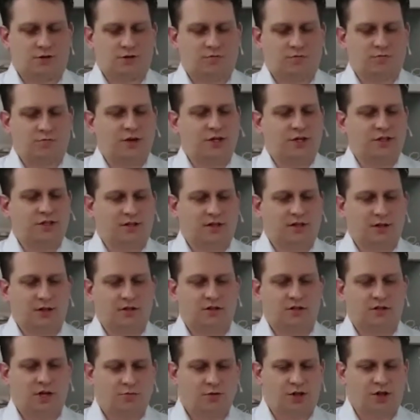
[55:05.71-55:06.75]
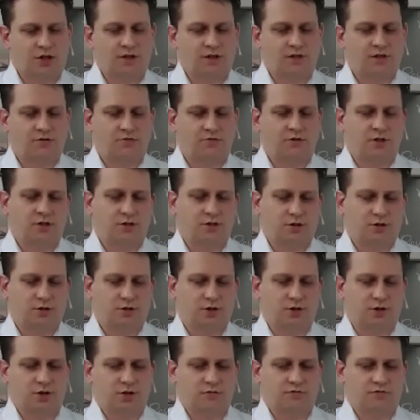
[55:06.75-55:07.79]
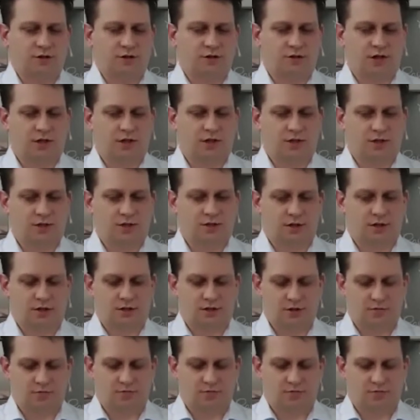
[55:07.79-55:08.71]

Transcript: So basically doubling the resolution of this data set.